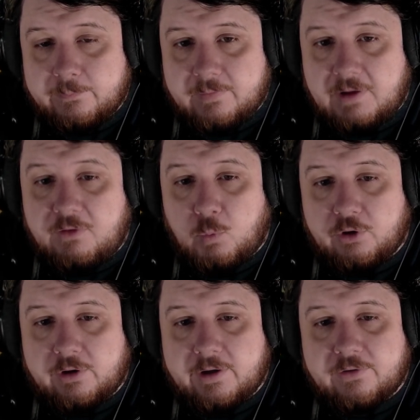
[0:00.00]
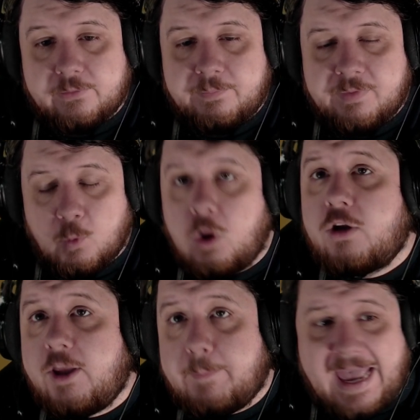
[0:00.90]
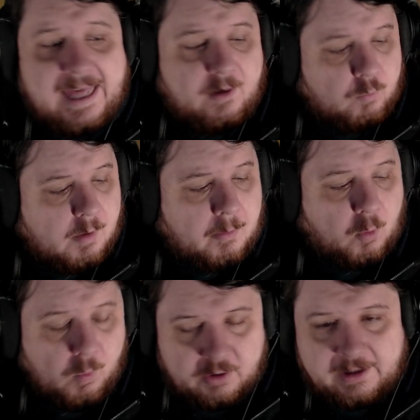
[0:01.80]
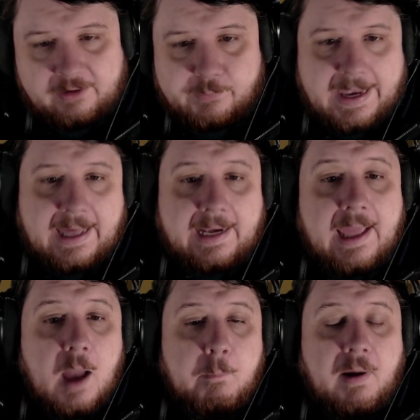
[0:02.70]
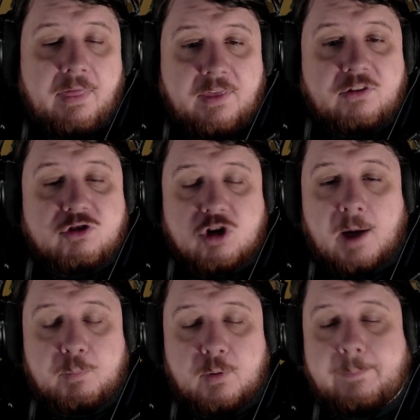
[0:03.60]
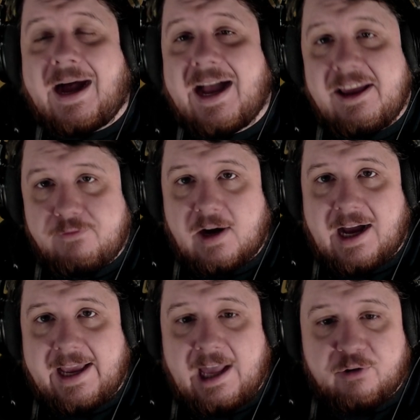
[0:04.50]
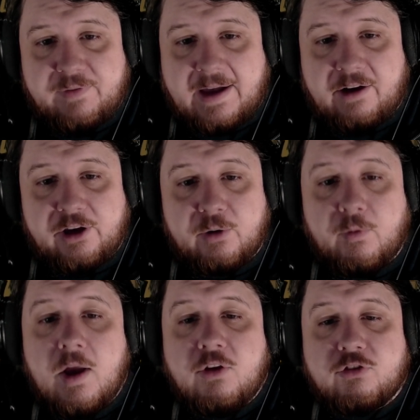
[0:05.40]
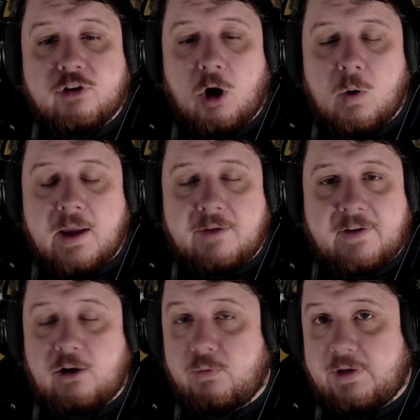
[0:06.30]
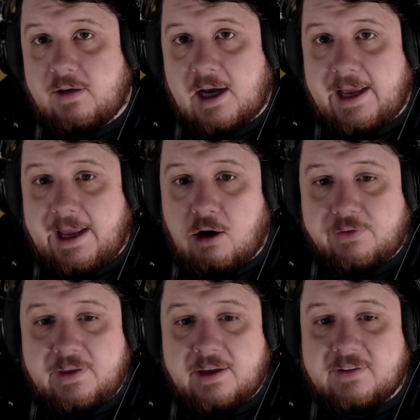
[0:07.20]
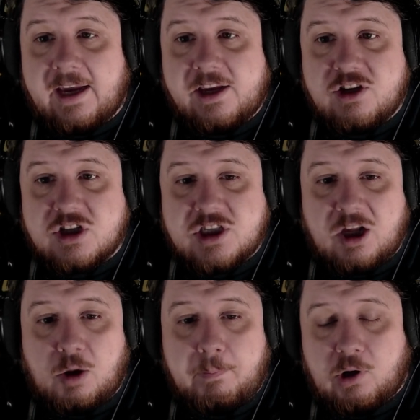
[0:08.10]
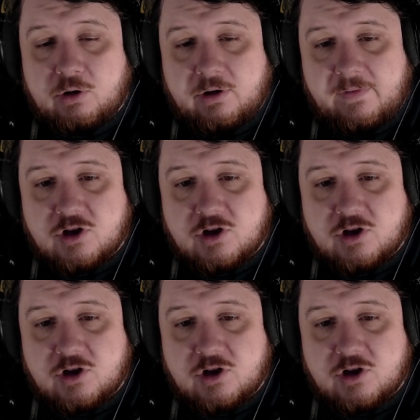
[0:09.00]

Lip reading: in the wilderness. Wildy bad. Remember, Wildy is bad, but this shop will buy for high alch value. So if I don't need to high alch things, I can just sell bulk to this